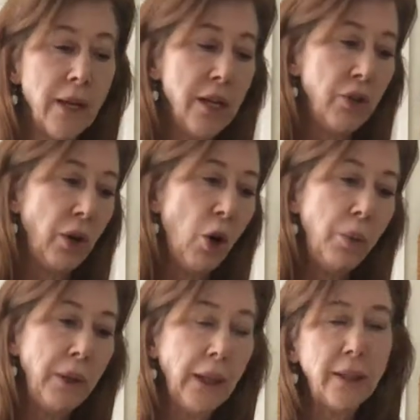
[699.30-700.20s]
So I hope
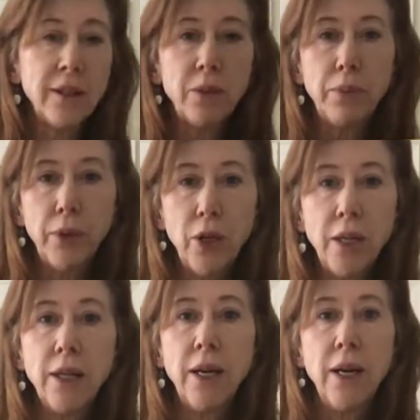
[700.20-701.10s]
you like this book.
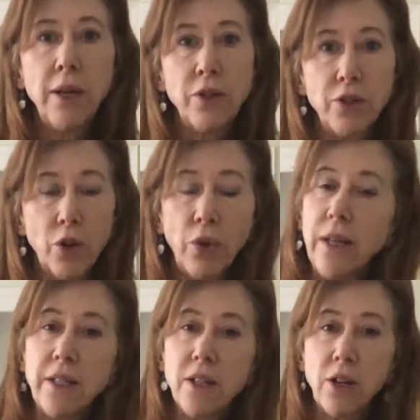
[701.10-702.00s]
There's a
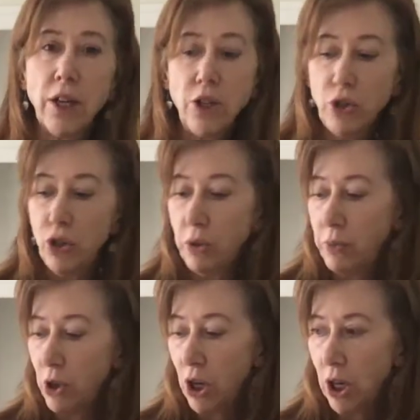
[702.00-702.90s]
great song on YouTube
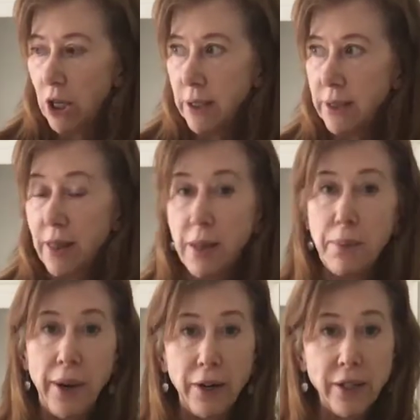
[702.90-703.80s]
called The
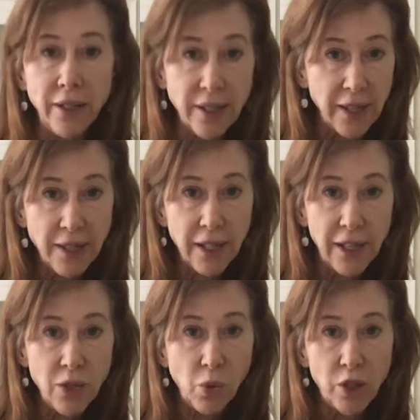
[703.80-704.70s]
Bare
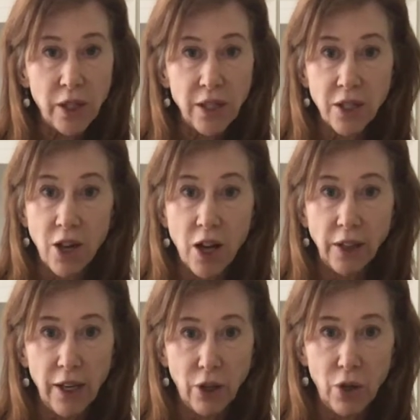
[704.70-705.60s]
Necessities, which is a song
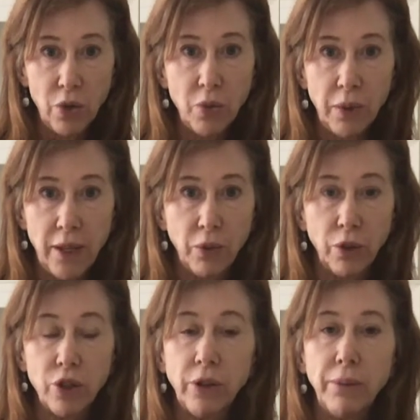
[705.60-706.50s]
that goes with the
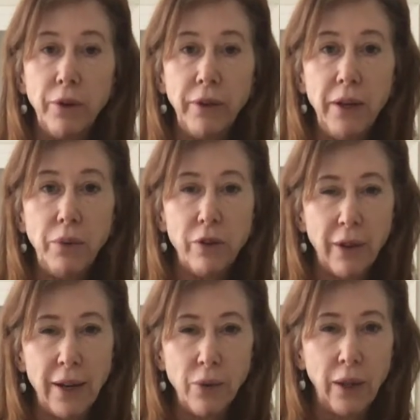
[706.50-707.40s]
original movie, which you
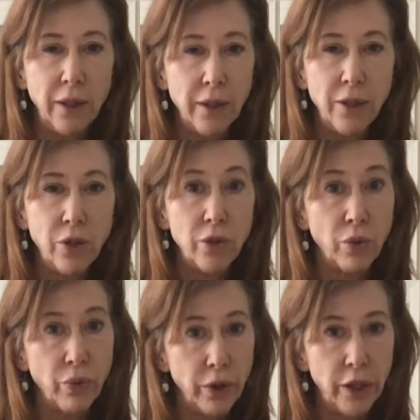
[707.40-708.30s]
guys want to listen to. It's a
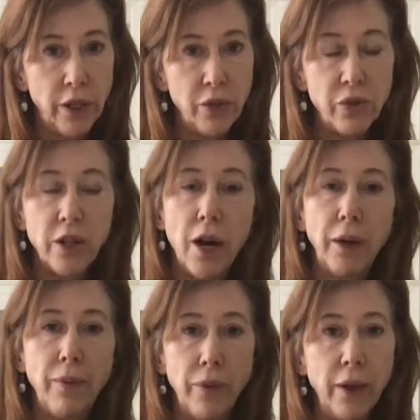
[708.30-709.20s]
really cute
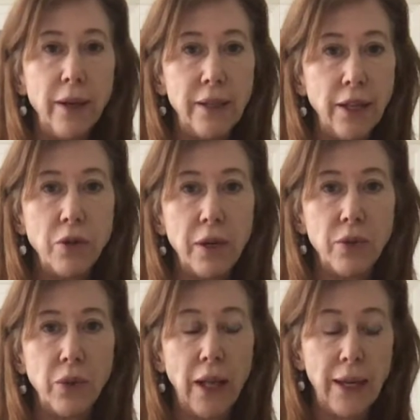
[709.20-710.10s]
song. I think you guys
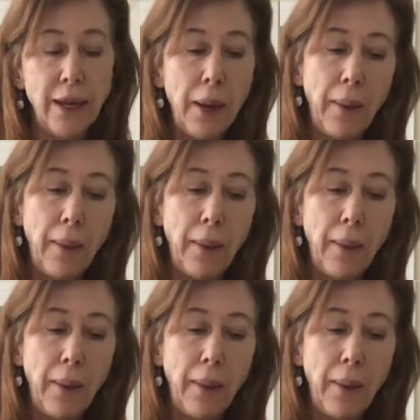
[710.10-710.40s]
would like it.